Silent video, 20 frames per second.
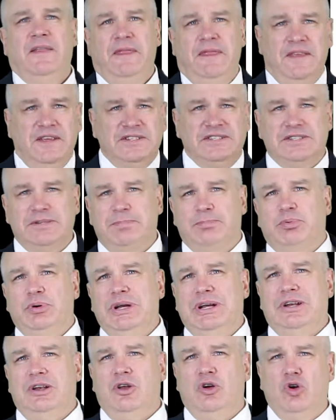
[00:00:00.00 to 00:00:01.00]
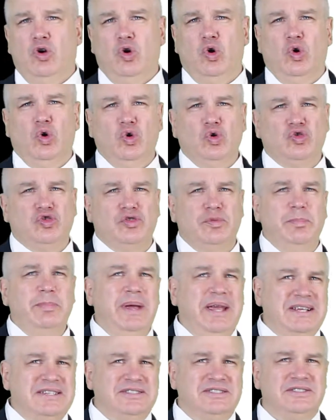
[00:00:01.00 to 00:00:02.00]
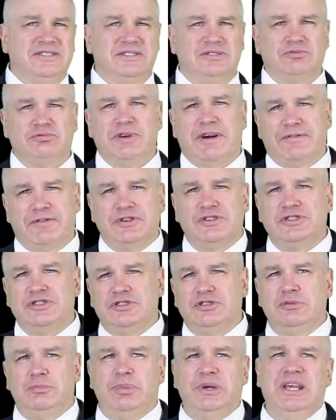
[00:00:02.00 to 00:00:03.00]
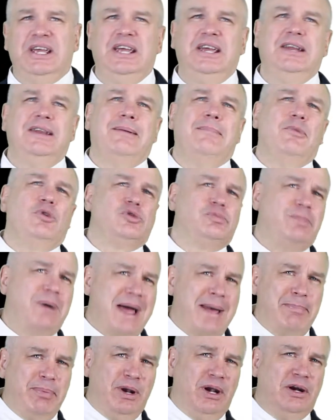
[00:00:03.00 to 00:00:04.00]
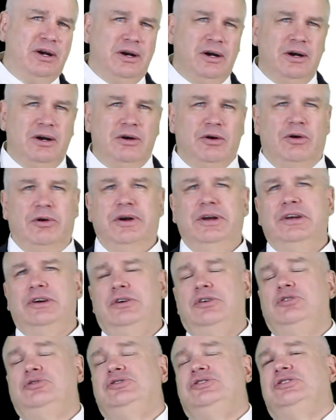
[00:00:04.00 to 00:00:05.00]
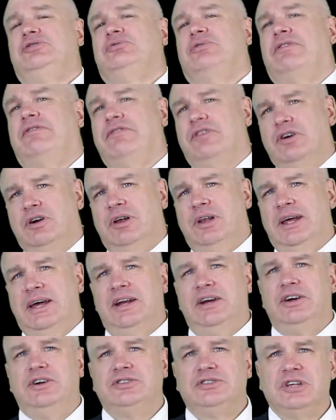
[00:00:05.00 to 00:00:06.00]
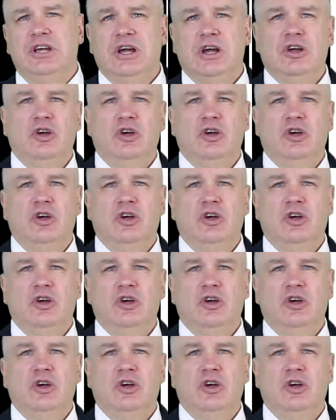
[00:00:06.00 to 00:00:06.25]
This pre-close makes reference to being the most popular or introduces referral letters